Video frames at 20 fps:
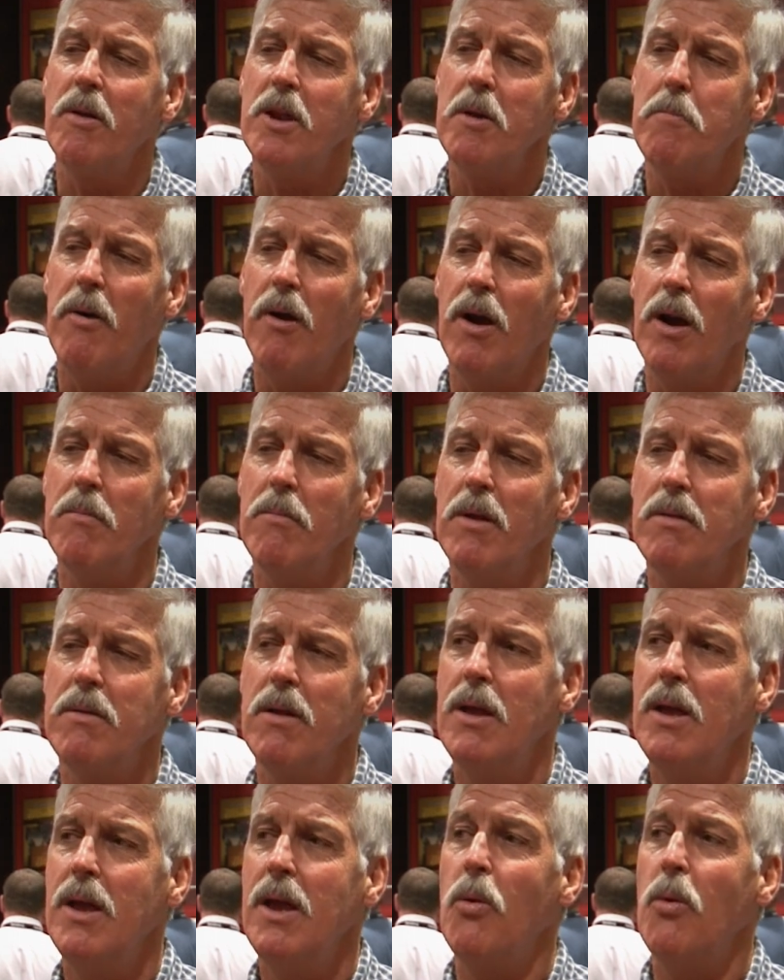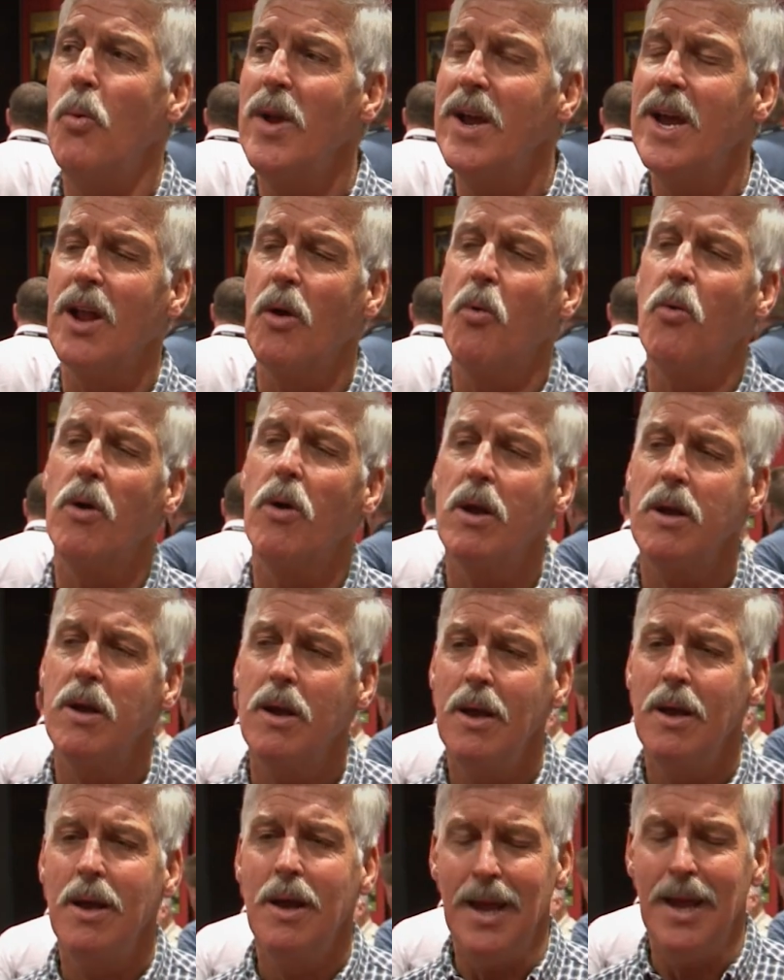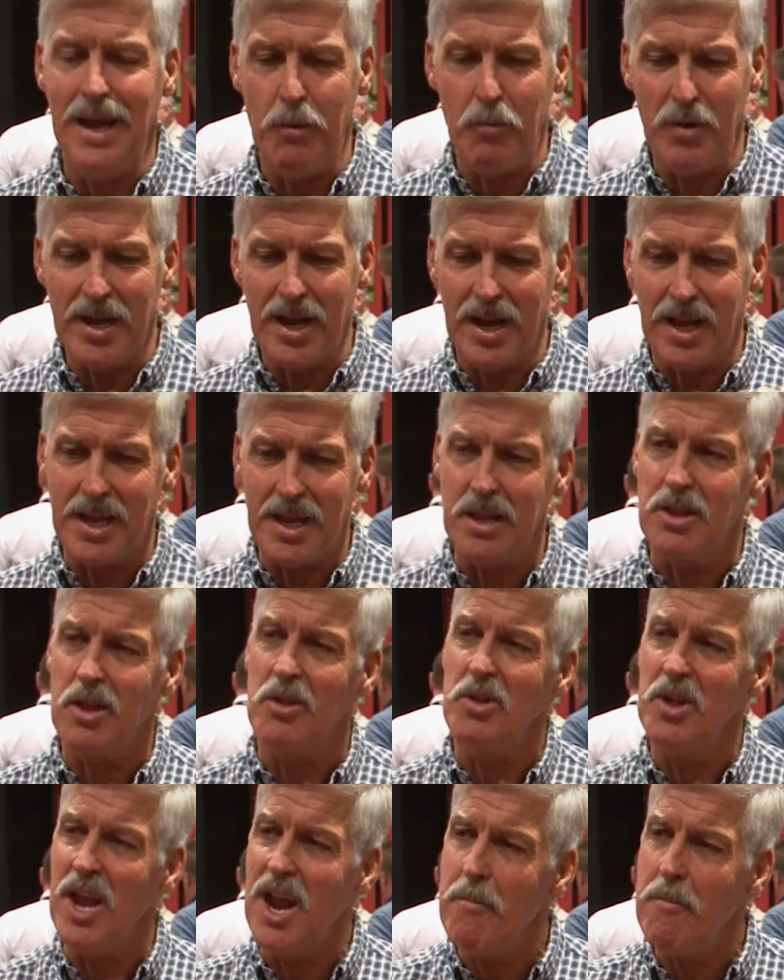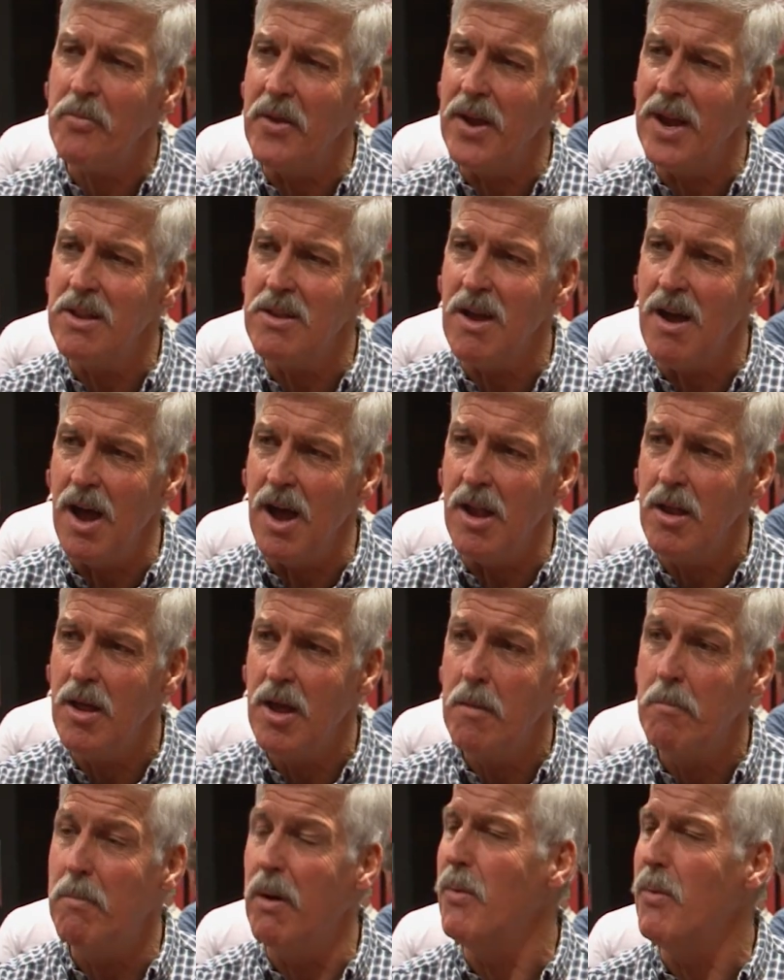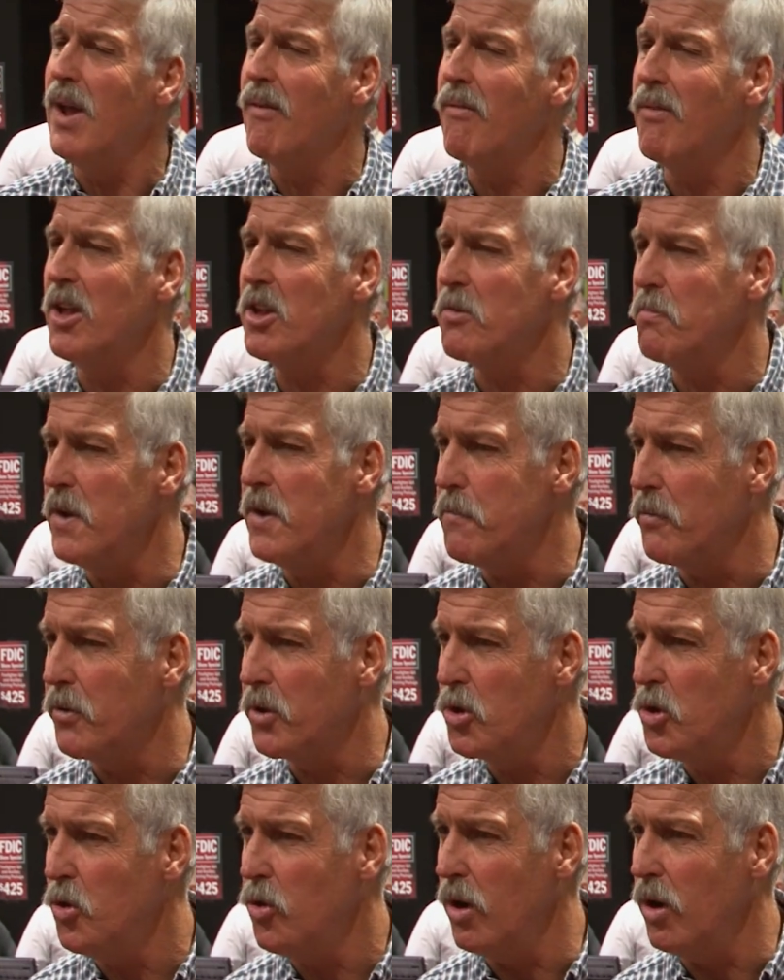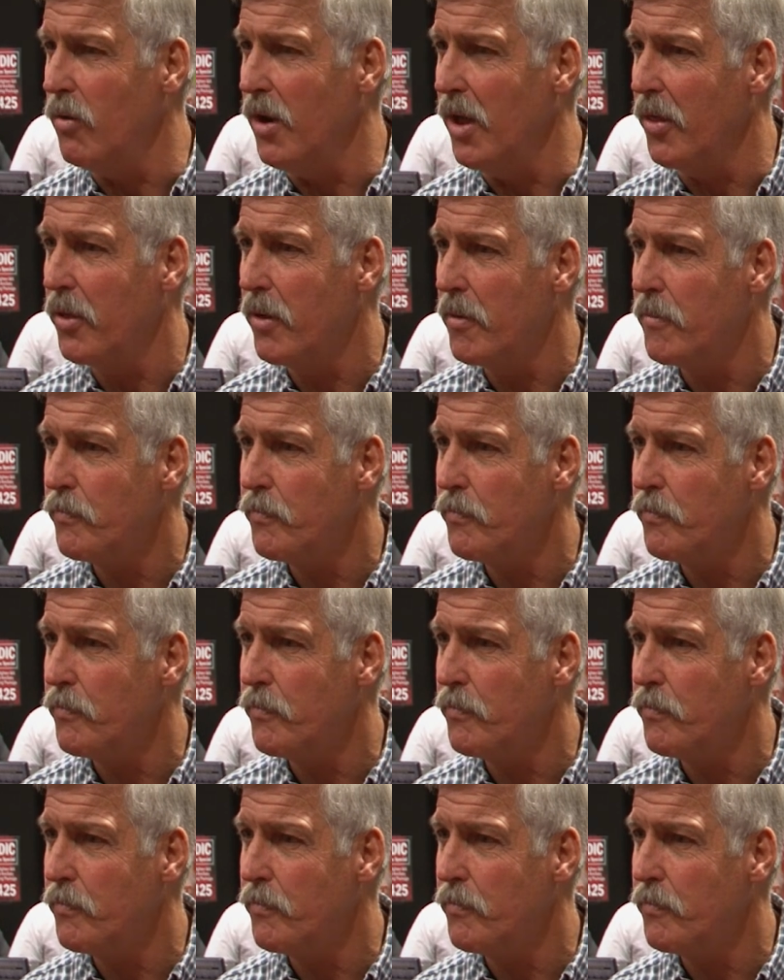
department, we got to work and we got to get the same thing done, but we have less people to do it with.